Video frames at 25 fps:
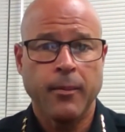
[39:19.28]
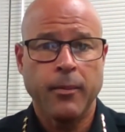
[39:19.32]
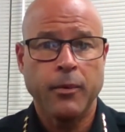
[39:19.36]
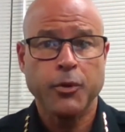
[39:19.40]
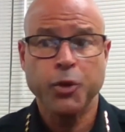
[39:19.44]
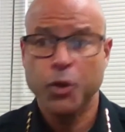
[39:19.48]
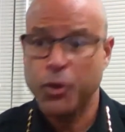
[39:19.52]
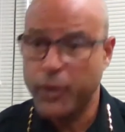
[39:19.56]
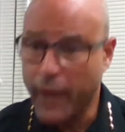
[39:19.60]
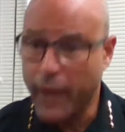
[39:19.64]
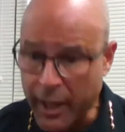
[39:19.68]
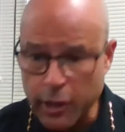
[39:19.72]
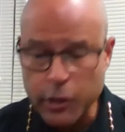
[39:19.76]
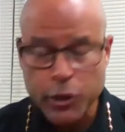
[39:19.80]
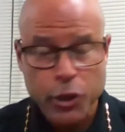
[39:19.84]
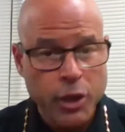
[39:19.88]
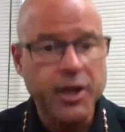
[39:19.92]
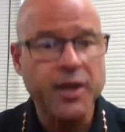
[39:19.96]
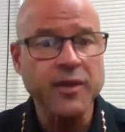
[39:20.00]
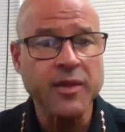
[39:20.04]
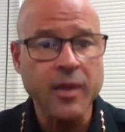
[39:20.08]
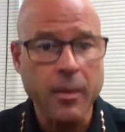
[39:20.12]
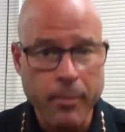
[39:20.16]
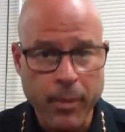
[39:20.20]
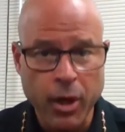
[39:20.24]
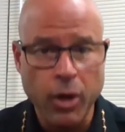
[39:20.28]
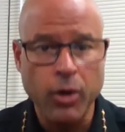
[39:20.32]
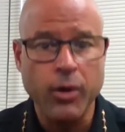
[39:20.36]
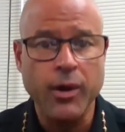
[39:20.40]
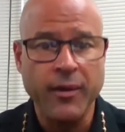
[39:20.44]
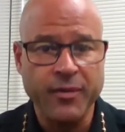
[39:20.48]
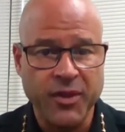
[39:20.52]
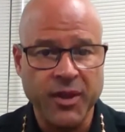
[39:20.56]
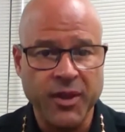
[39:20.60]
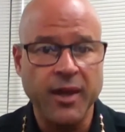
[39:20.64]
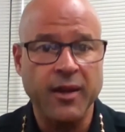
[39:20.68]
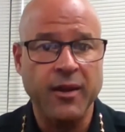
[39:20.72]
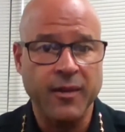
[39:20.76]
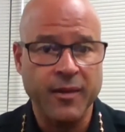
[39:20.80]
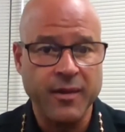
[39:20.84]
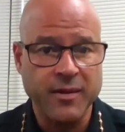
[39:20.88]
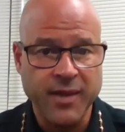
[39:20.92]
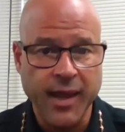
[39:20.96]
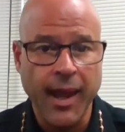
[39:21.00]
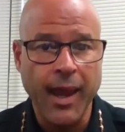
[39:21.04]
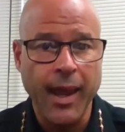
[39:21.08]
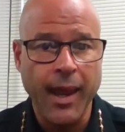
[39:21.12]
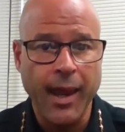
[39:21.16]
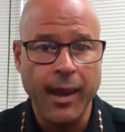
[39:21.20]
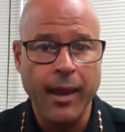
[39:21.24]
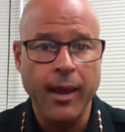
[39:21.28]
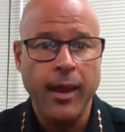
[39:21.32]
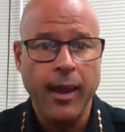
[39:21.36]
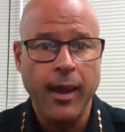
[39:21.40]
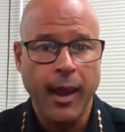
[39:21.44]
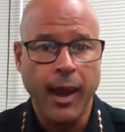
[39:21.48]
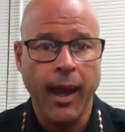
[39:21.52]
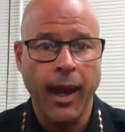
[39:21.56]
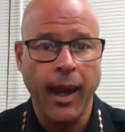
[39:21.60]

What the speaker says: You got to look in the mirror at the end of the day